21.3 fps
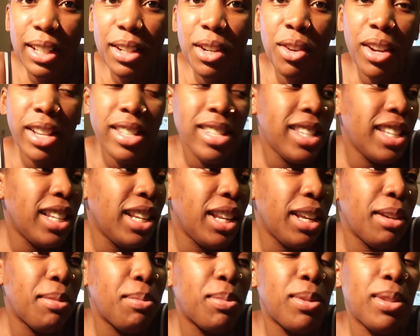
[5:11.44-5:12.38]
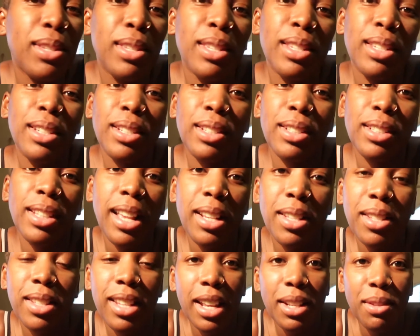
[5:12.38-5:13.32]
the crusty lips.
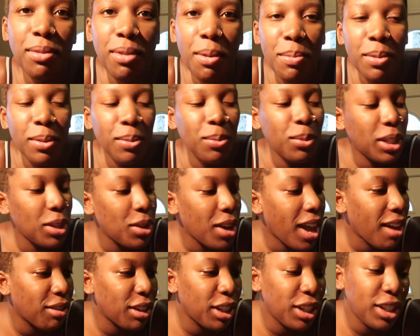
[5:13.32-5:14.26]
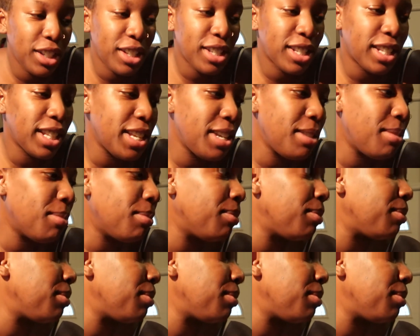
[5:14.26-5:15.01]
That's that's from when you have a good sleep.